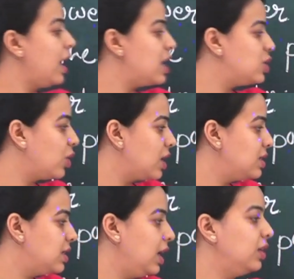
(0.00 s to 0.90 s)
as you can
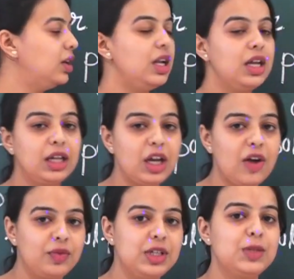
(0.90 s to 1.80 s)
see, the degree
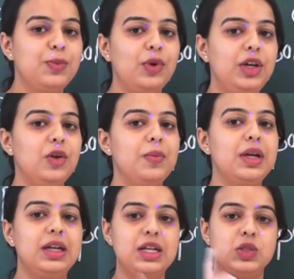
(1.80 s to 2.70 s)
of this
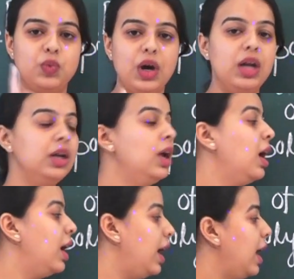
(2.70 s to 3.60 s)
polynomial is 1,
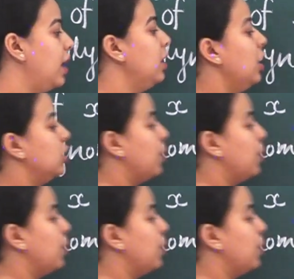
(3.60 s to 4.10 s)
and the